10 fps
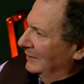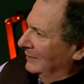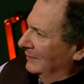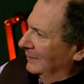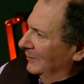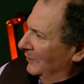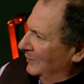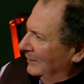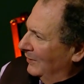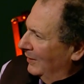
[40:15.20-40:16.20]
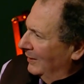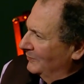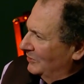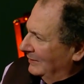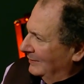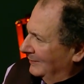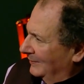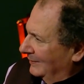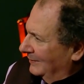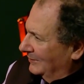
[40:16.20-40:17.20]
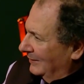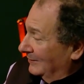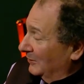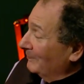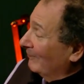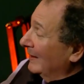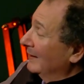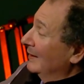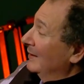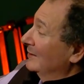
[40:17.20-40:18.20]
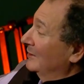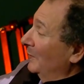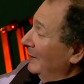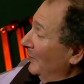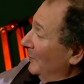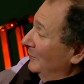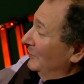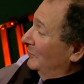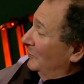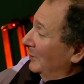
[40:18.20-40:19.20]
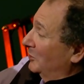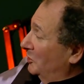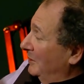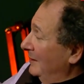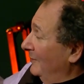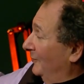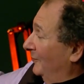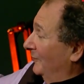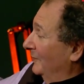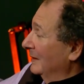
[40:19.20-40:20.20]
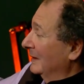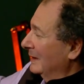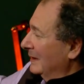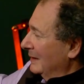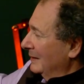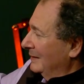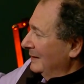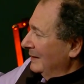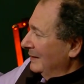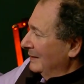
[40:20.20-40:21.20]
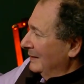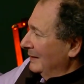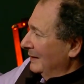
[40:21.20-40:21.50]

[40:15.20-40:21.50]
and only the arms in the state. So in order to achieve the